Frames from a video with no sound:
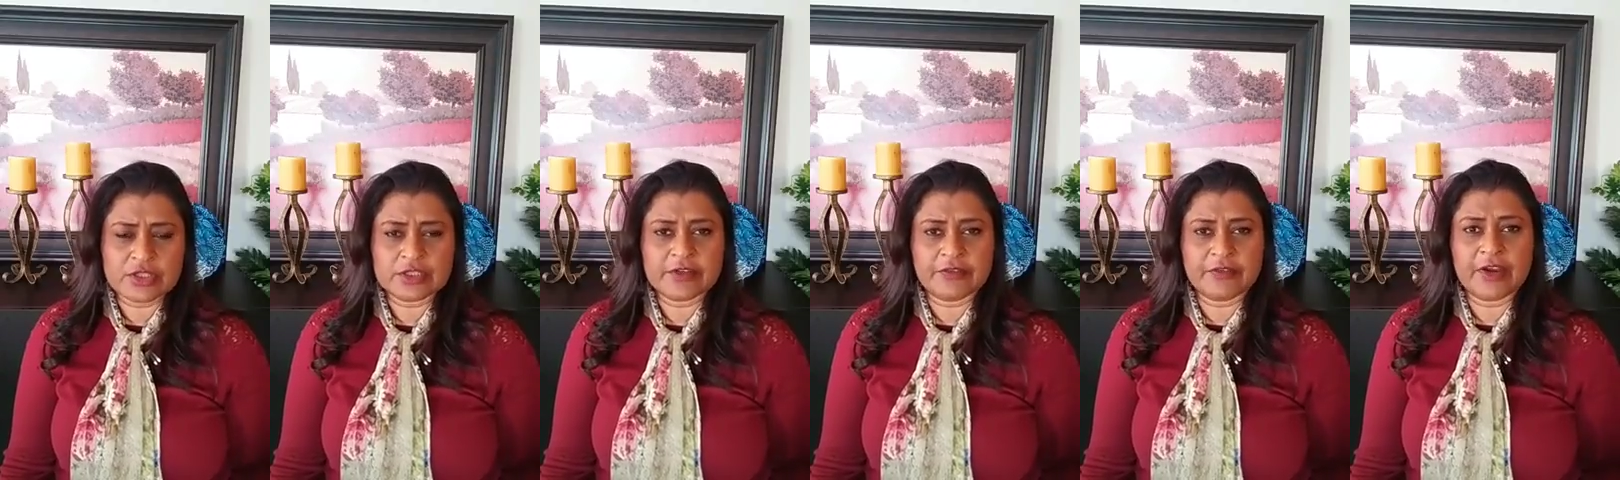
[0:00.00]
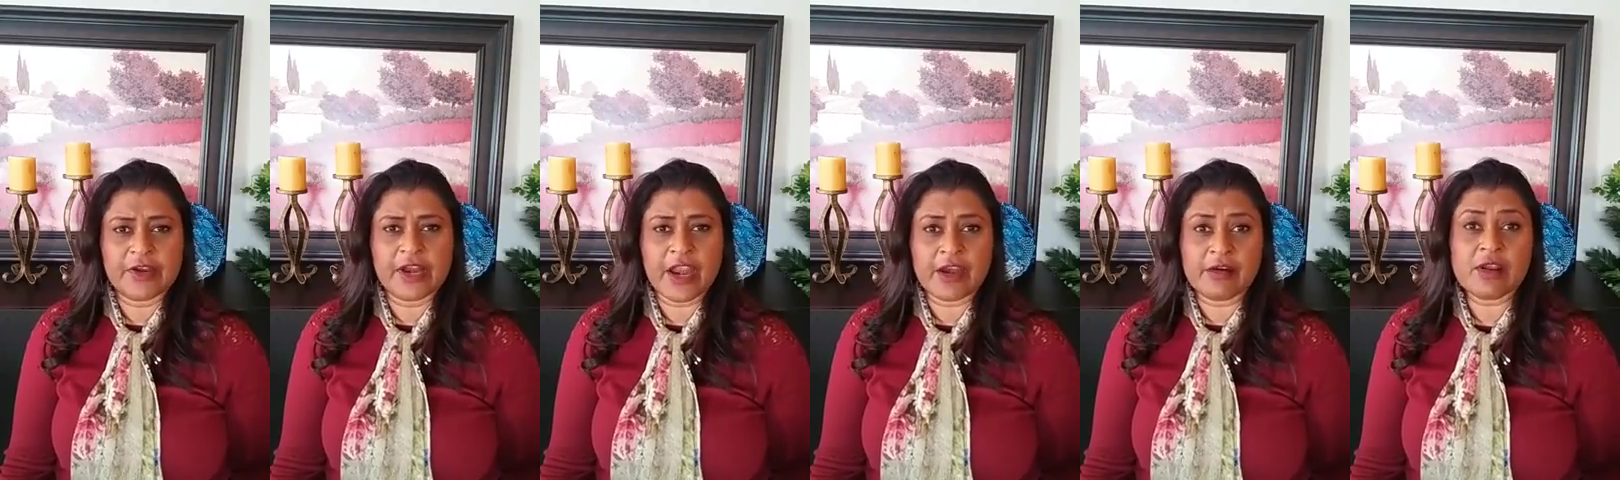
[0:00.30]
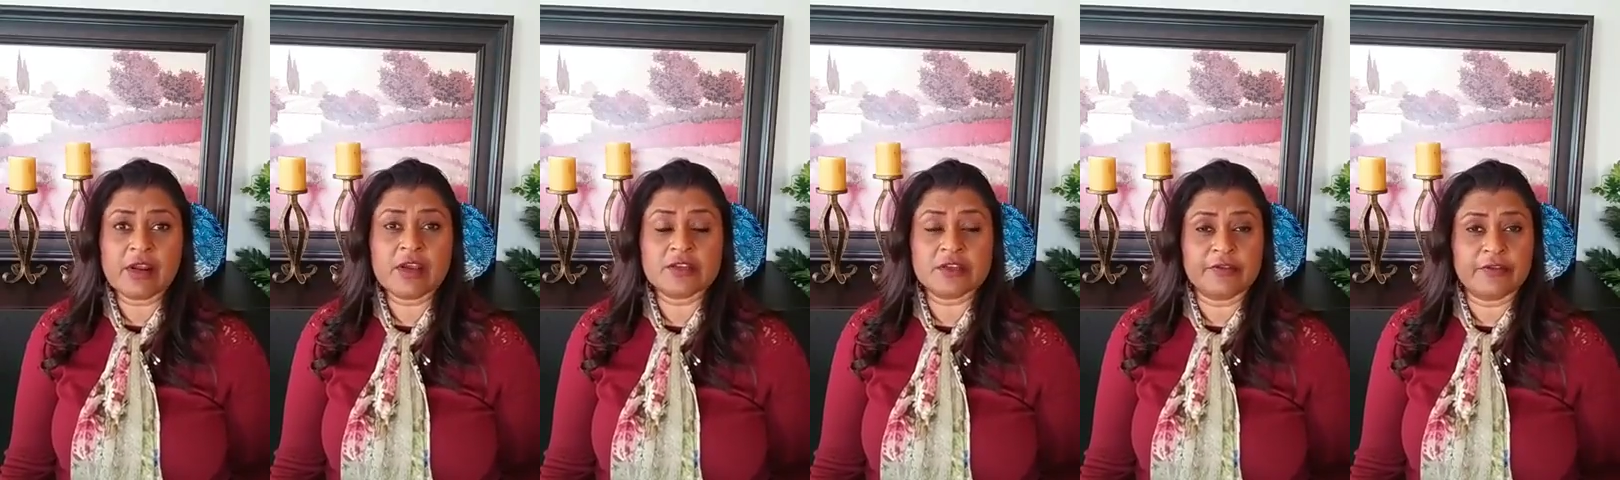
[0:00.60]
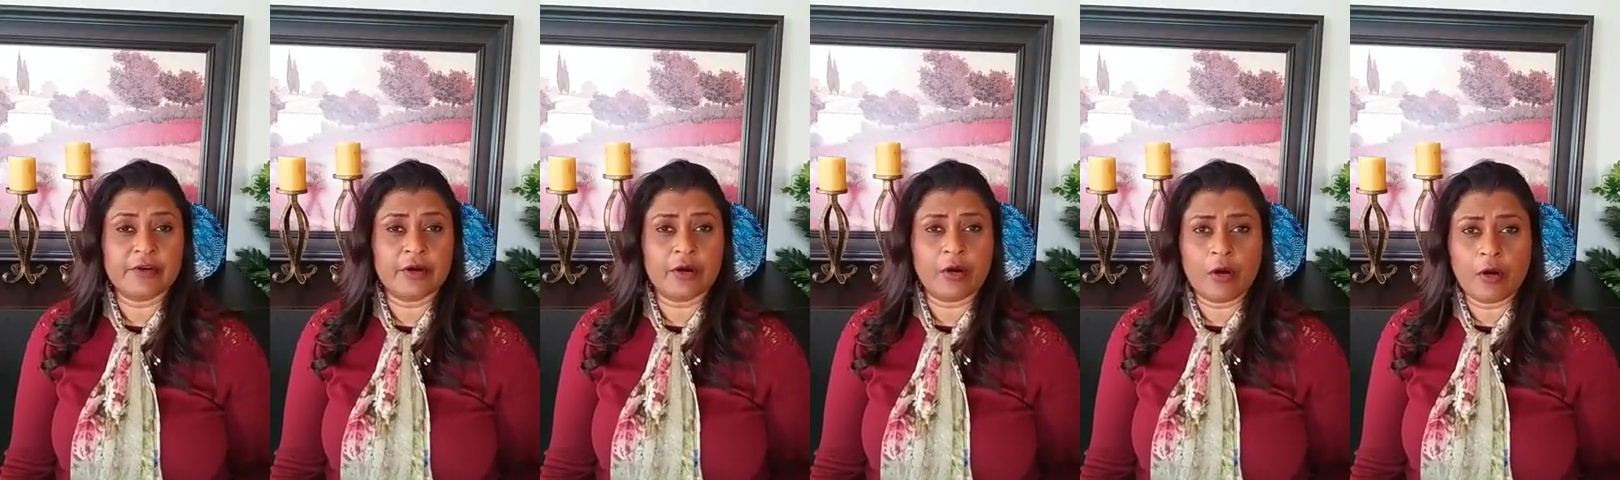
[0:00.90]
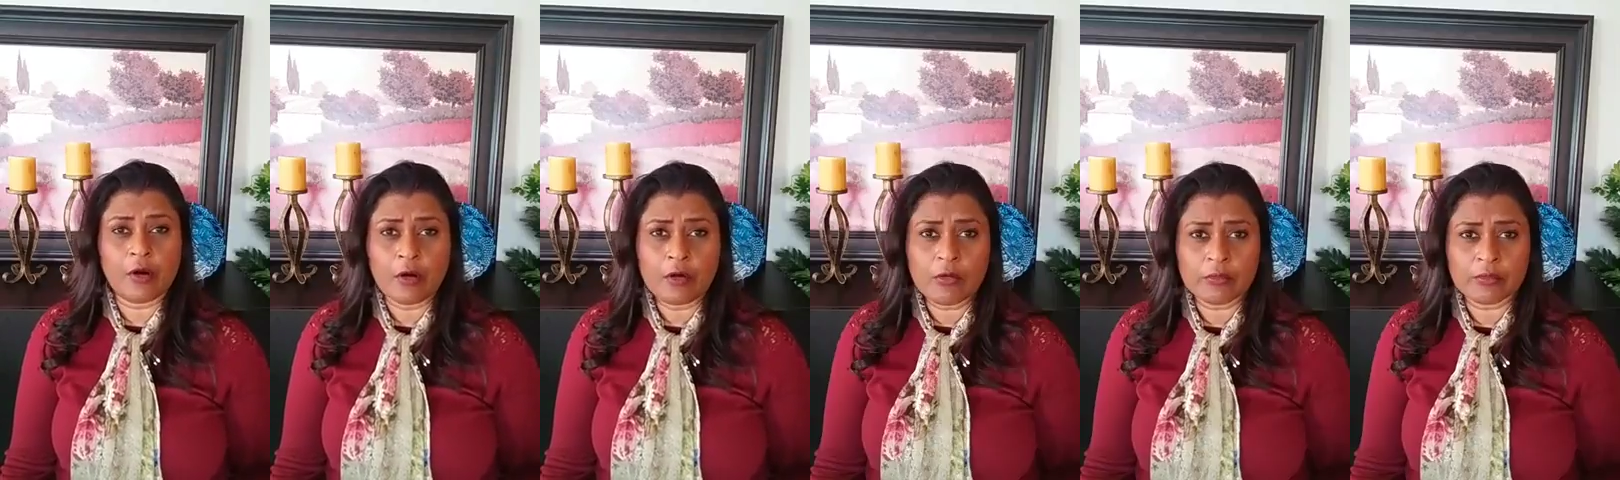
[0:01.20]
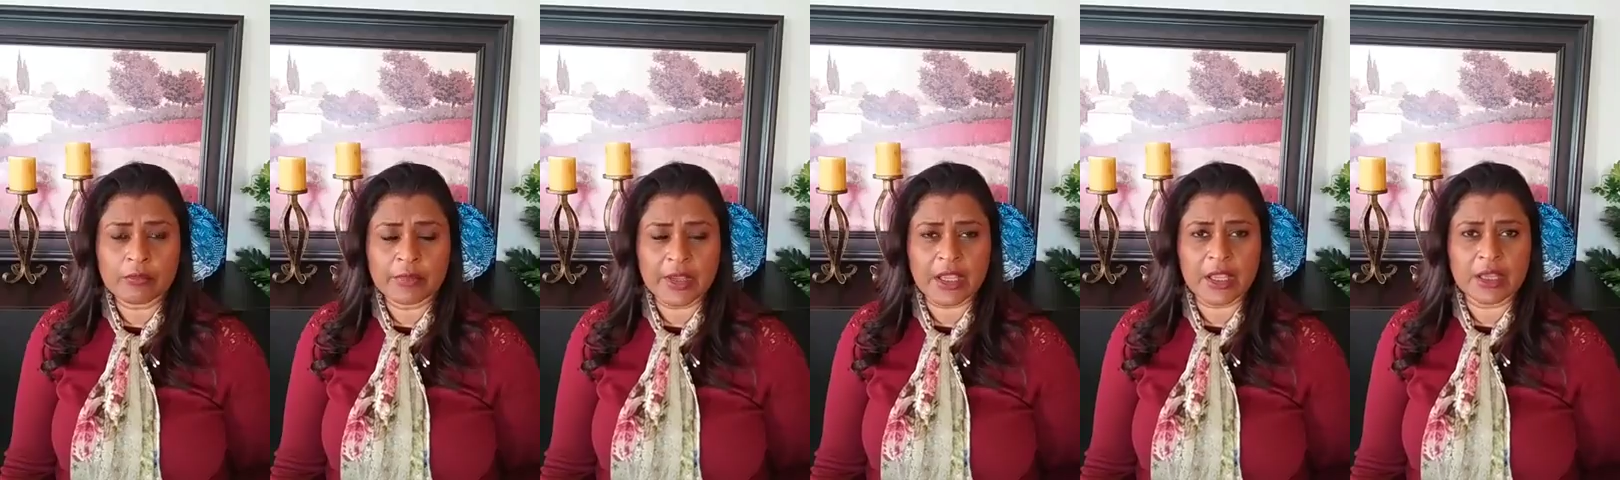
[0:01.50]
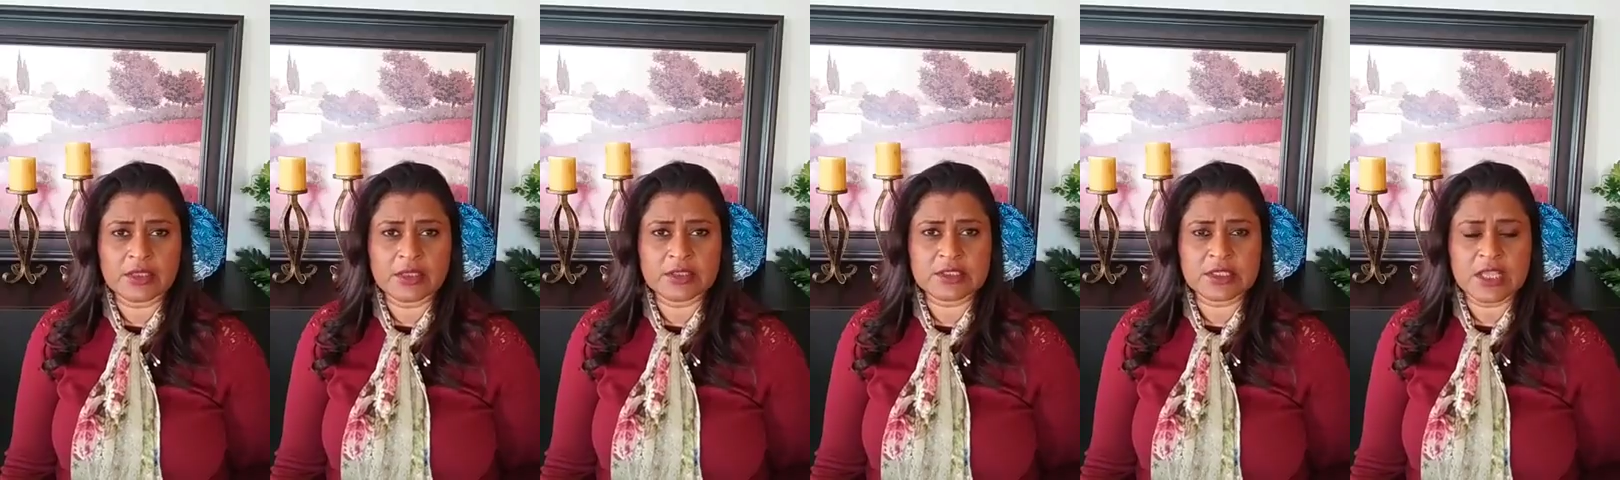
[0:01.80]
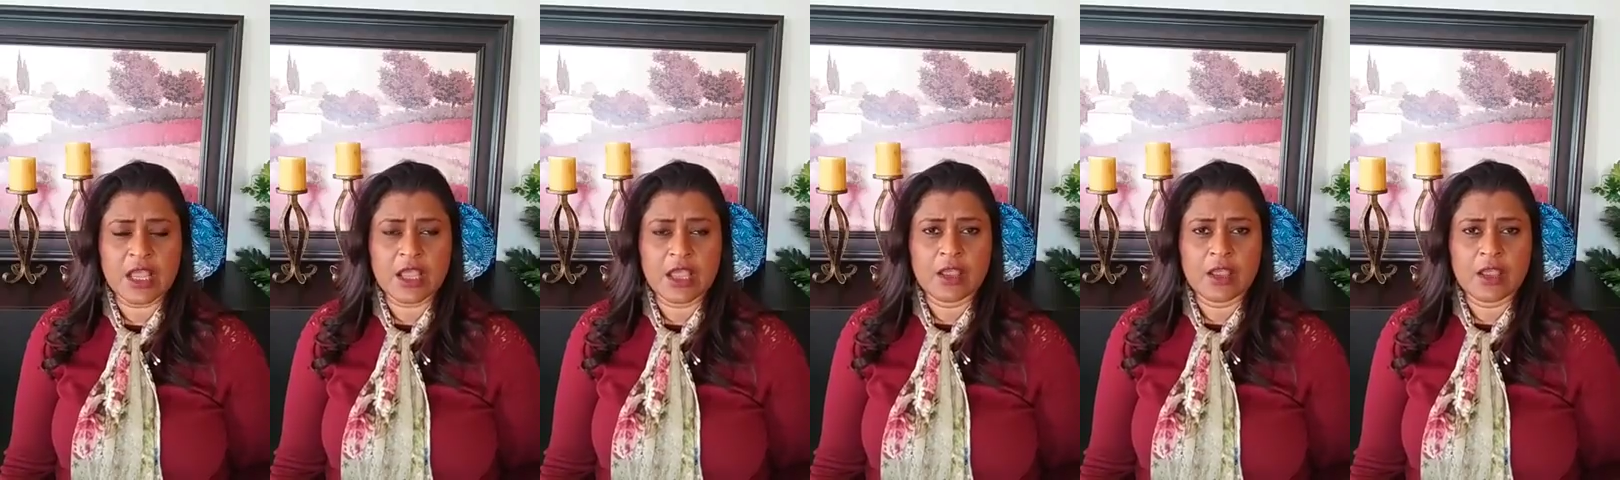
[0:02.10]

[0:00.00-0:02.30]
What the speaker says: different areas of her home, because